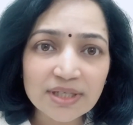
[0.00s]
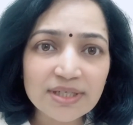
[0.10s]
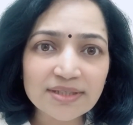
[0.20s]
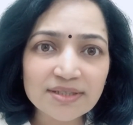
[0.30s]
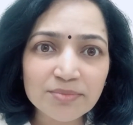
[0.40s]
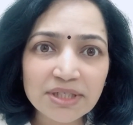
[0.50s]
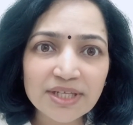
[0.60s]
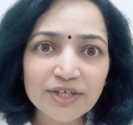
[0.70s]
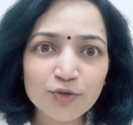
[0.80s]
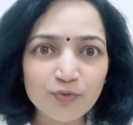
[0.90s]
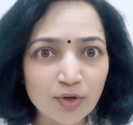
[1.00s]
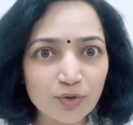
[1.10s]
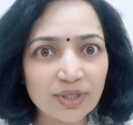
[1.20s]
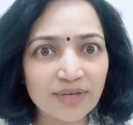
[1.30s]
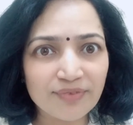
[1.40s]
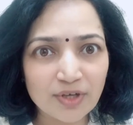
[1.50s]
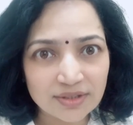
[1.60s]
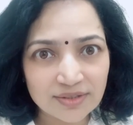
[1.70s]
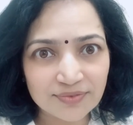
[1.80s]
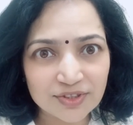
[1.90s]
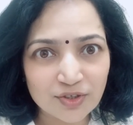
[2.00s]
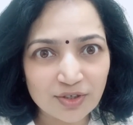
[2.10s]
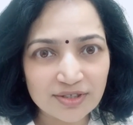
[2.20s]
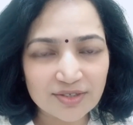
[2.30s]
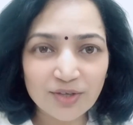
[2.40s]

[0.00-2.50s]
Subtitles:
it doesn't mean that you follow their philosophies also.